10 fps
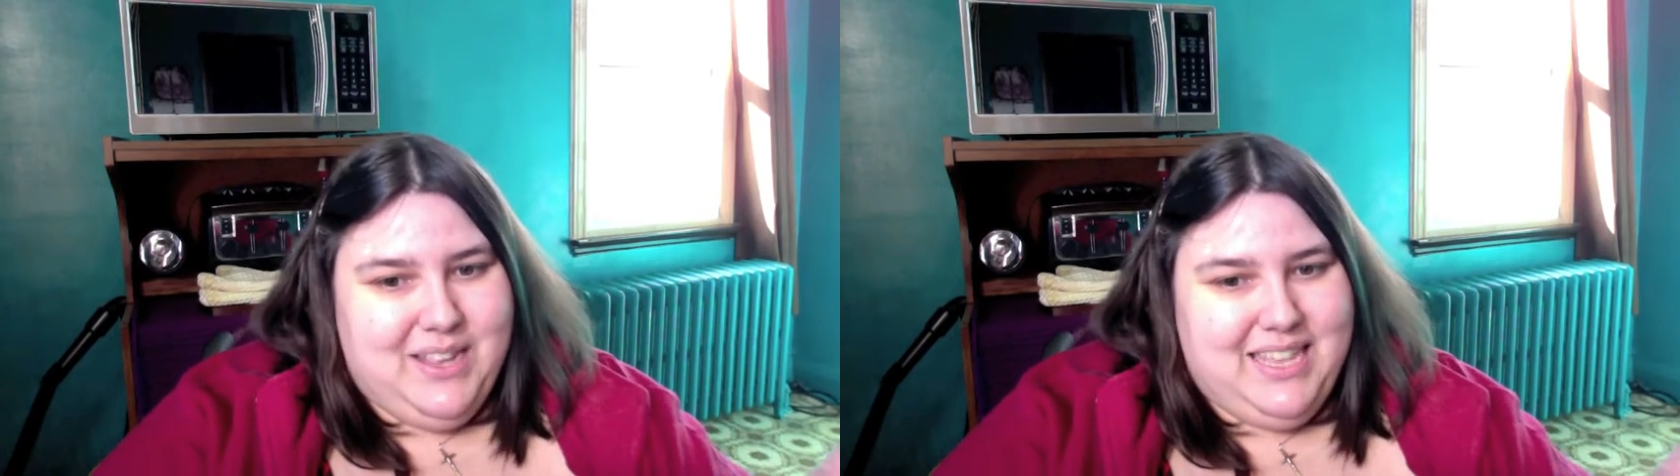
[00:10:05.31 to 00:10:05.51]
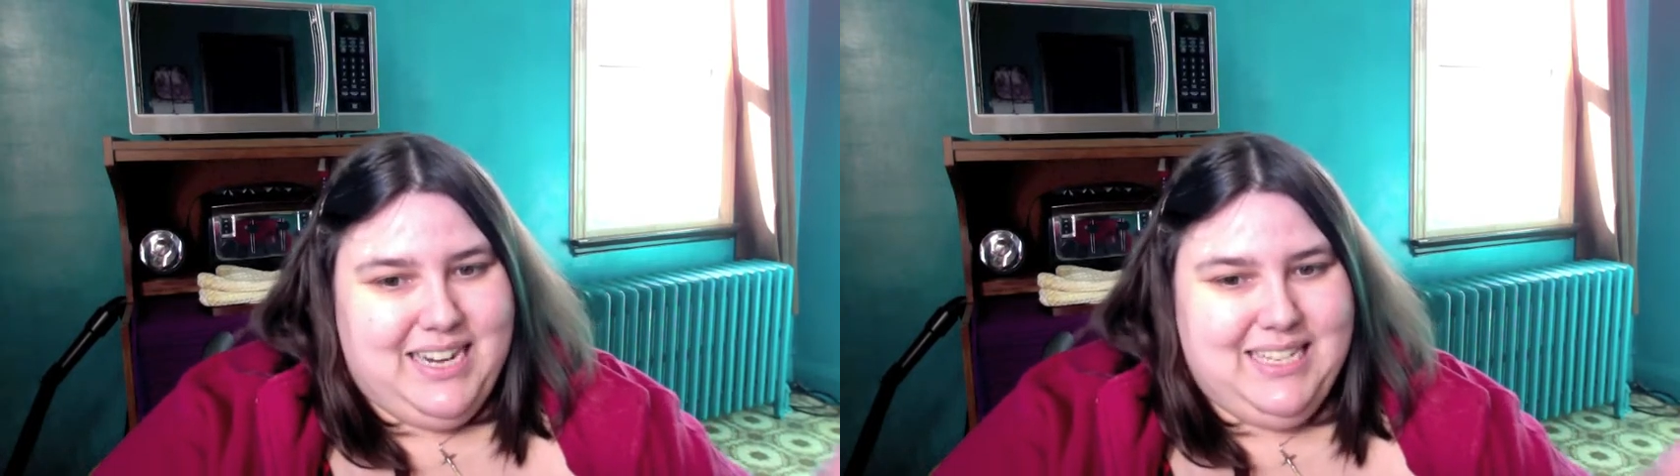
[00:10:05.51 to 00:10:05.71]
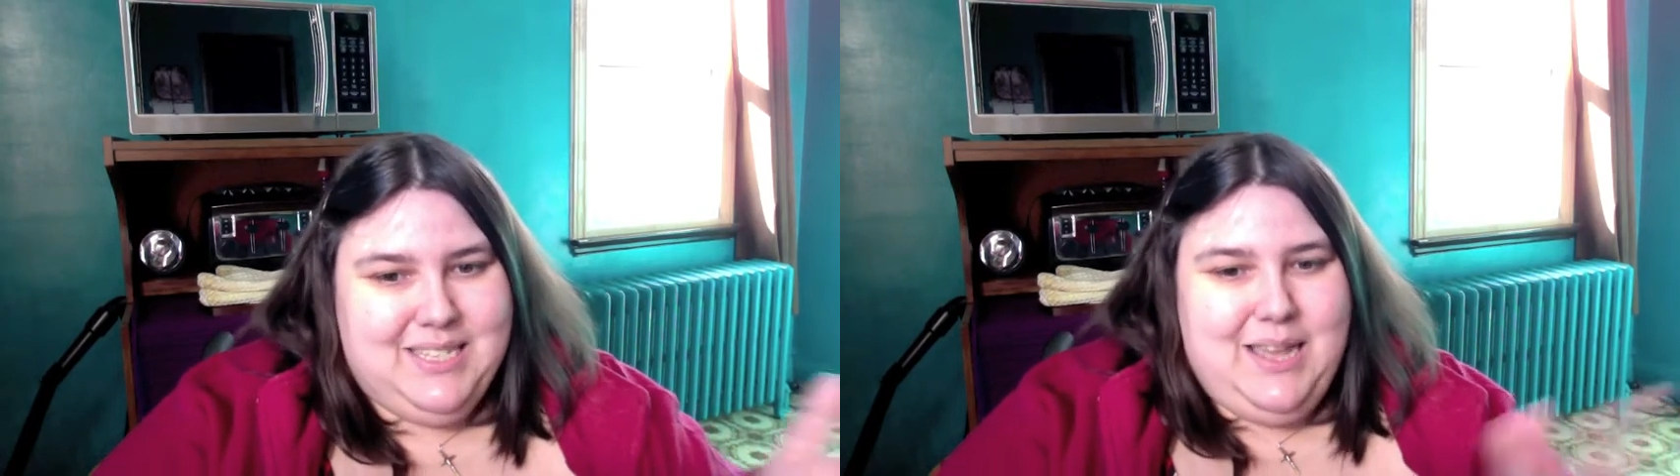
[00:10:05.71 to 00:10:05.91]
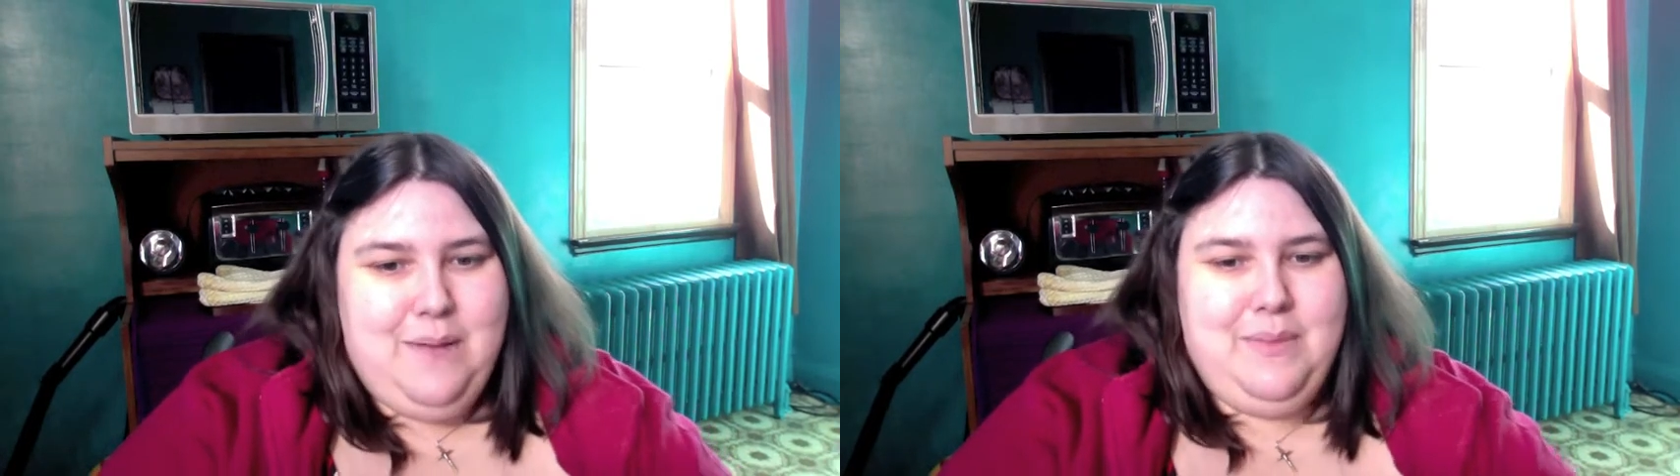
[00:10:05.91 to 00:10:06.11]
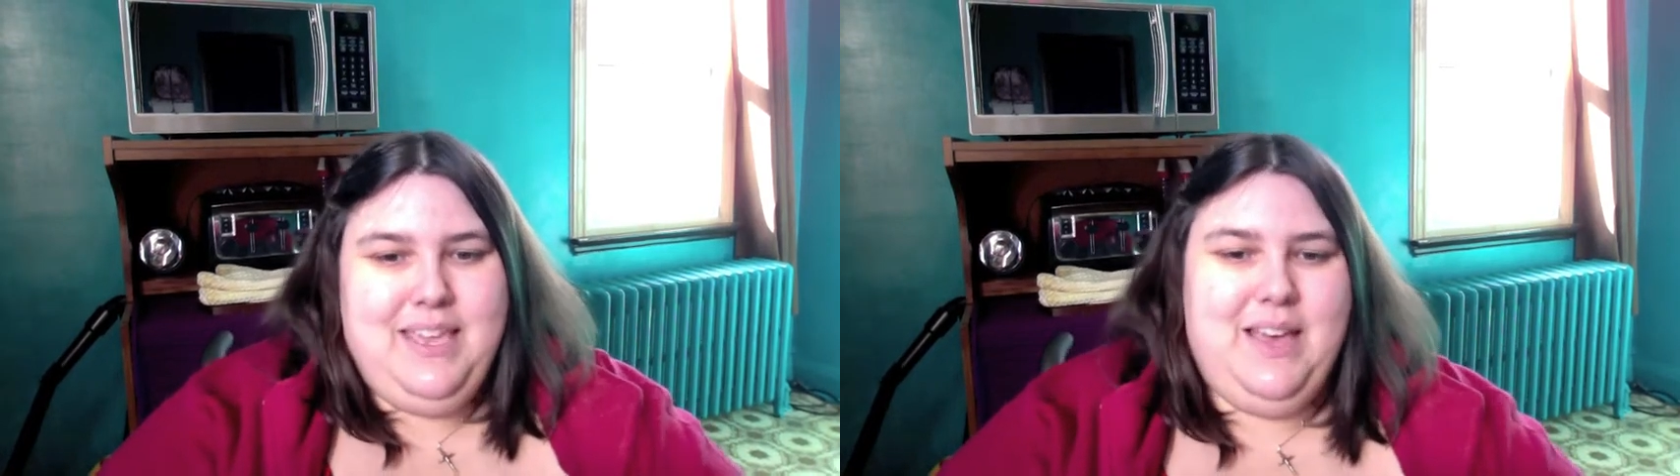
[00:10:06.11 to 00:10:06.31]
that is
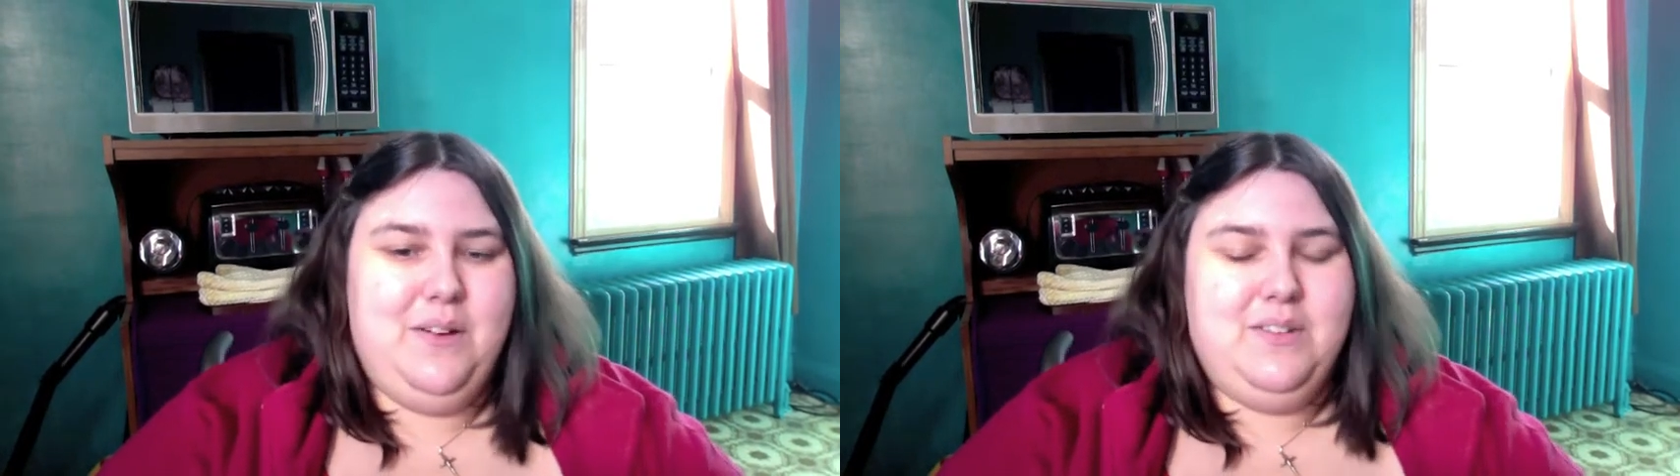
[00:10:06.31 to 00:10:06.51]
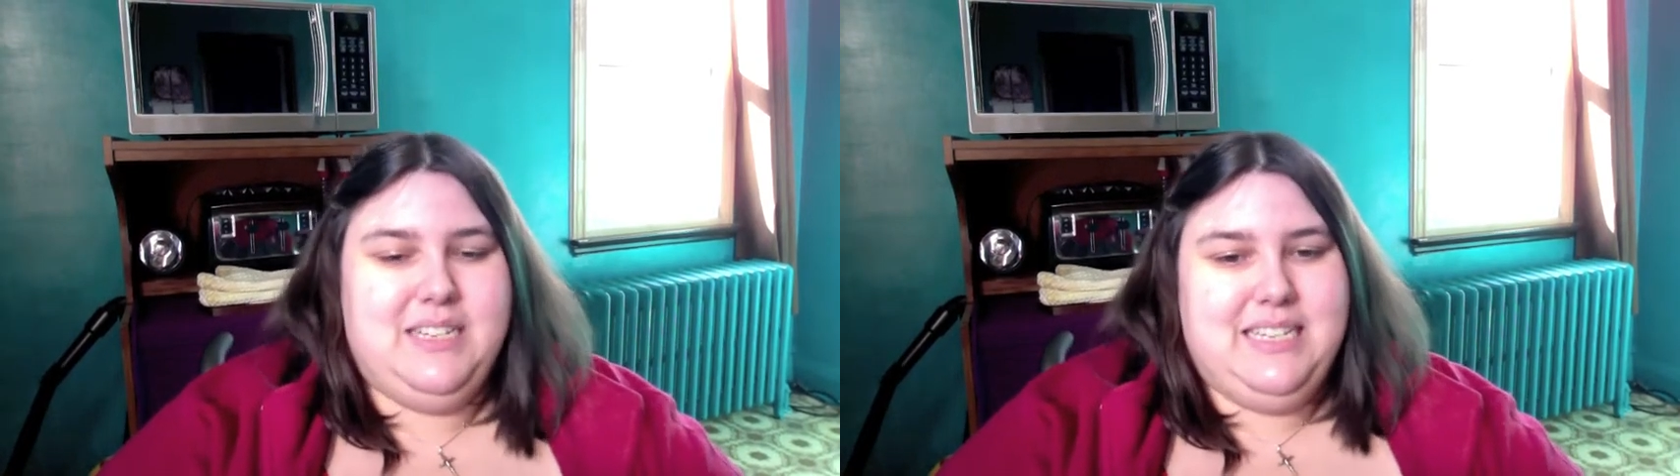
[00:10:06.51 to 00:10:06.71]
coming out